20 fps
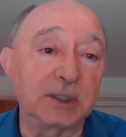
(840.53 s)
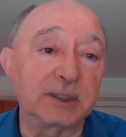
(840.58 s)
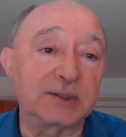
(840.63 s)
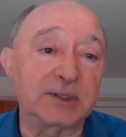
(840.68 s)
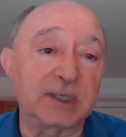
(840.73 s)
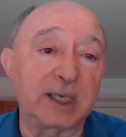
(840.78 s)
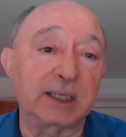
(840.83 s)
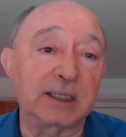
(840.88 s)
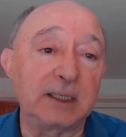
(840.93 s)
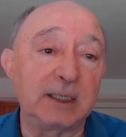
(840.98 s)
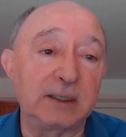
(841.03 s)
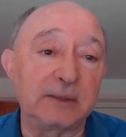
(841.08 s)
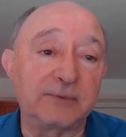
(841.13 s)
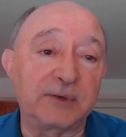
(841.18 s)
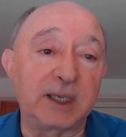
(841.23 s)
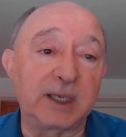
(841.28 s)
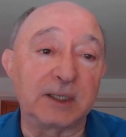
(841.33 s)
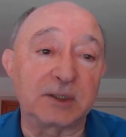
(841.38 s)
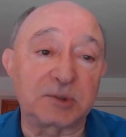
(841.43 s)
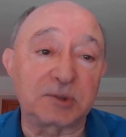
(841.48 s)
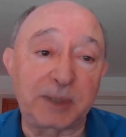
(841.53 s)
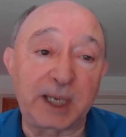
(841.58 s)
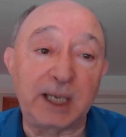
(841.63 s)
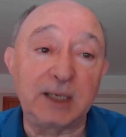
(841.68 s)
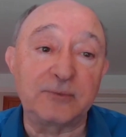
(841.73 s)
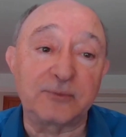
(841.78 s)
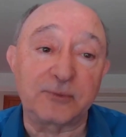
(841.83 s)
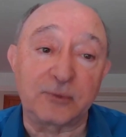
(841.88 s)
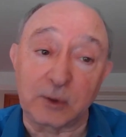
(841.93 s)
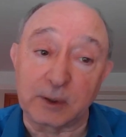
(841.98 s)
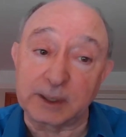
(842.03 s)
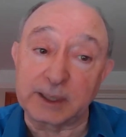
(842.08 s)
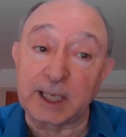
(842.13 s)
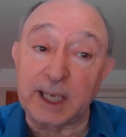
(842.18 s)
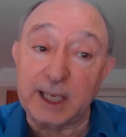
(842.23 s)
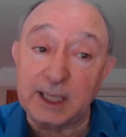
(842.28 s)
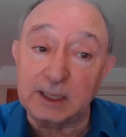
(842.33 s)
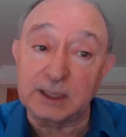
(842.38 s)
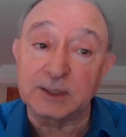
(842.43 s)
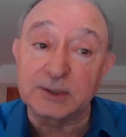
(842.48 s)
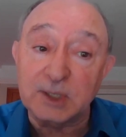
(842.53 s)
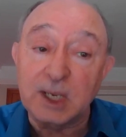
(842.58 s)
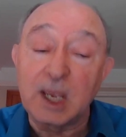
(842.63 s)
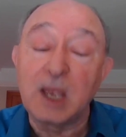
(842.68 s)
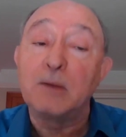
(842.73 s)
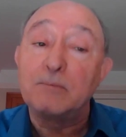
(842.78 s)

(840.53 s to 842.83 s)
executive gets paid for, and that is